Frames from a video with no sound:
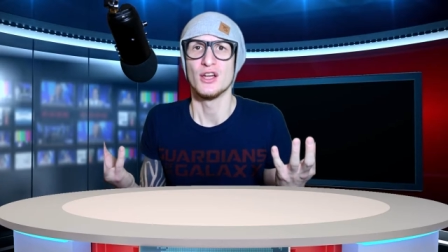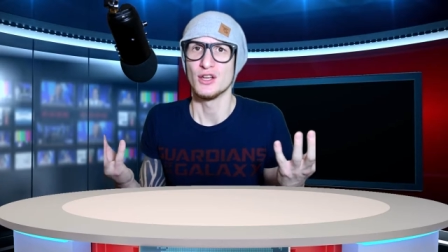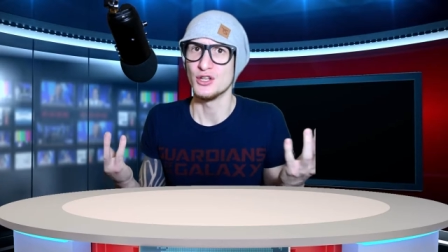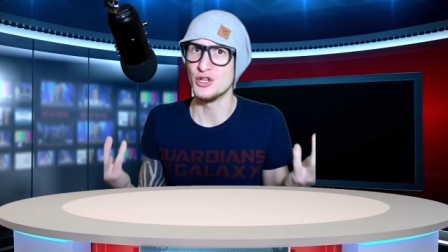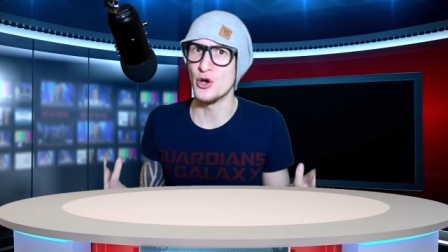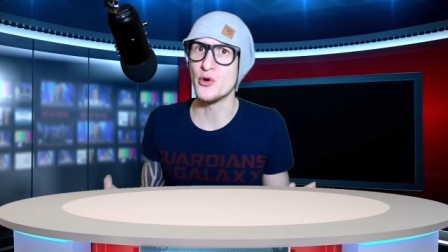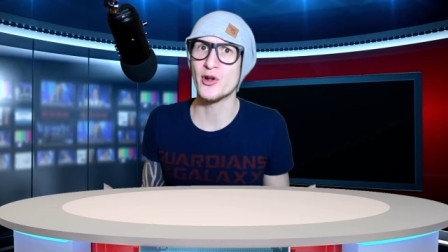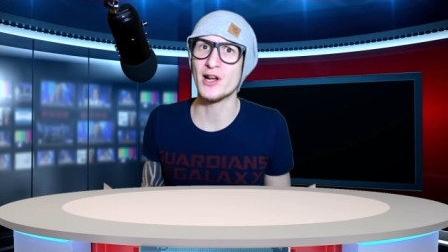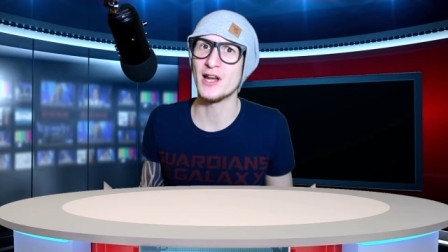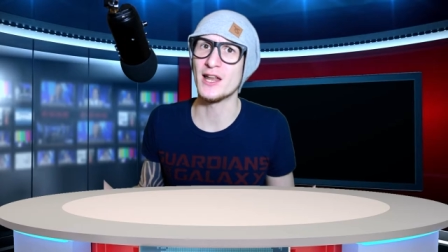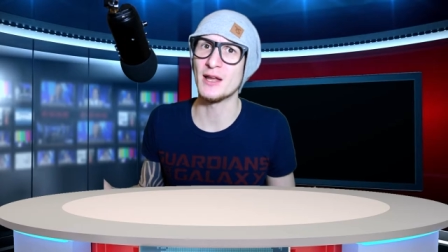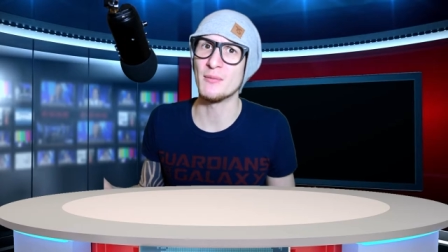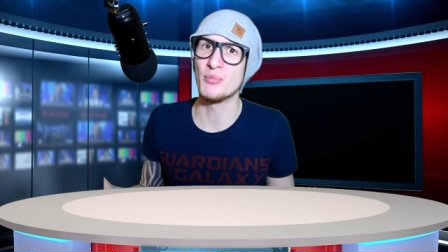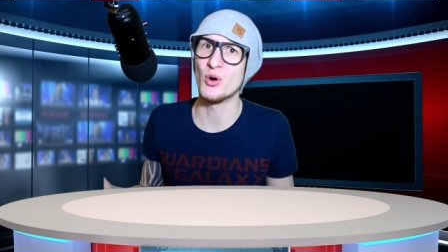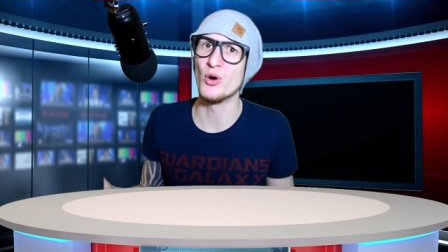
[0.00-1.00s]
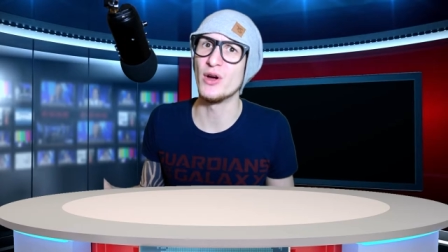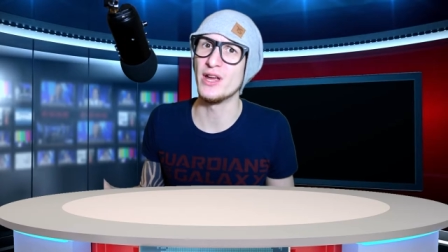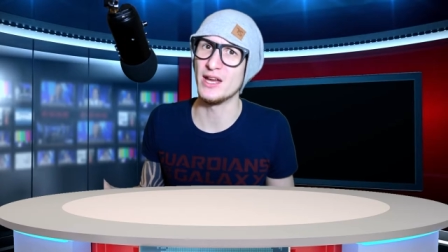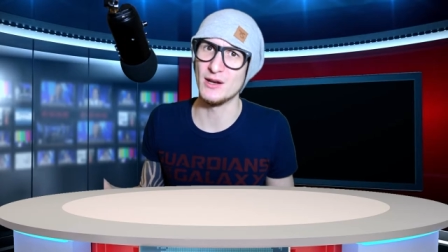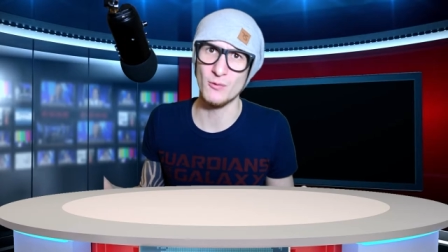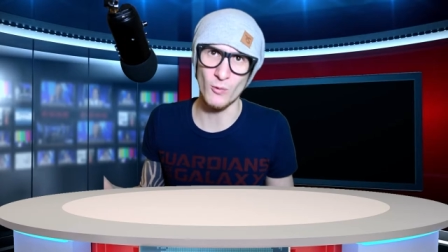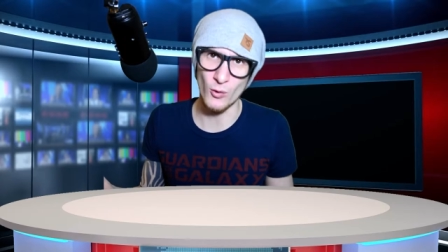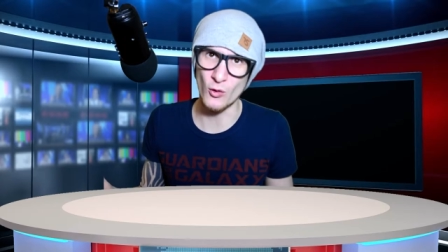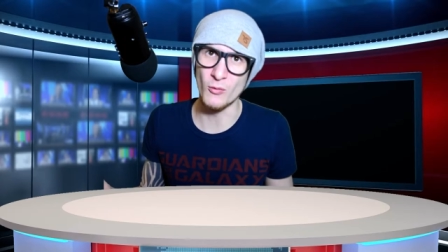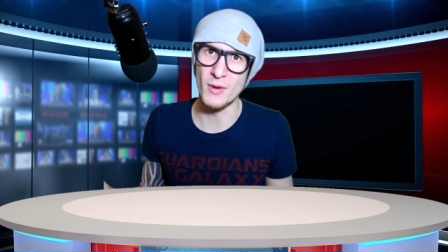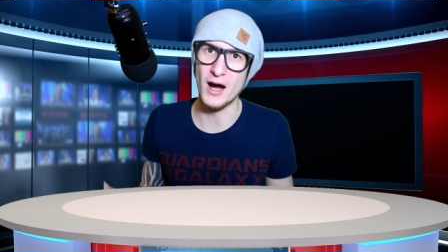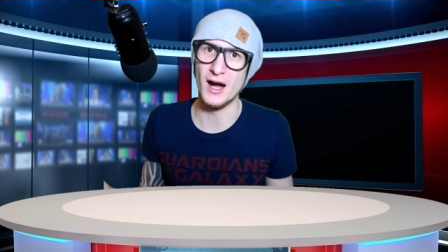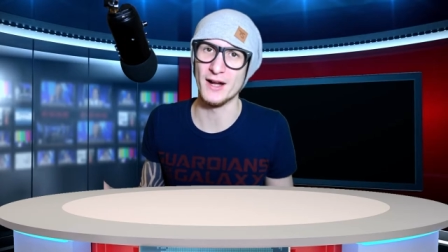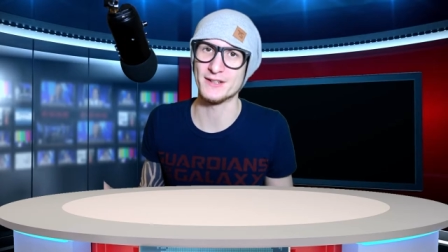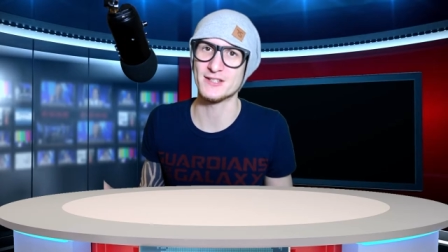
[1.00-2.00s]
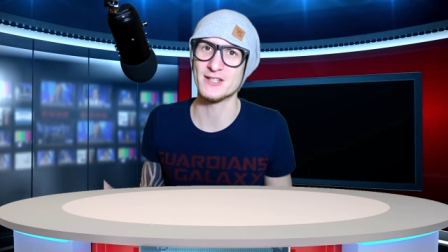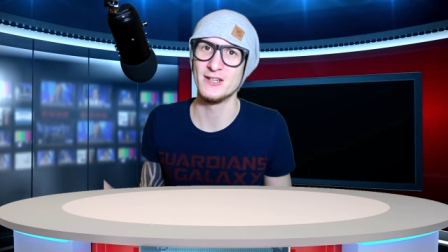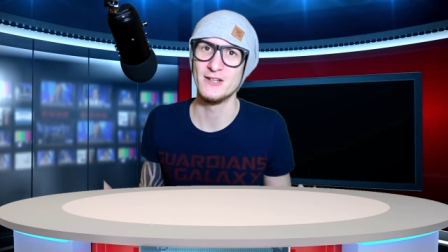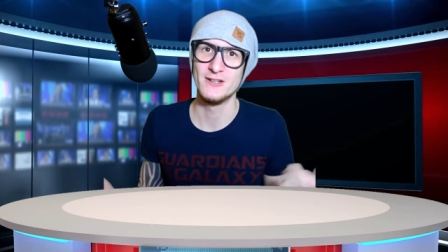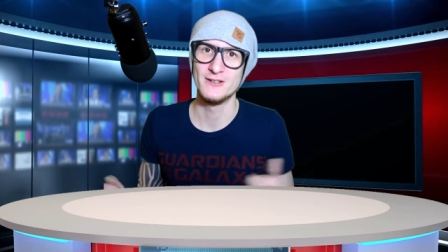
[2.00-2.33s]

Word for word: Yodeling boy in Walmart.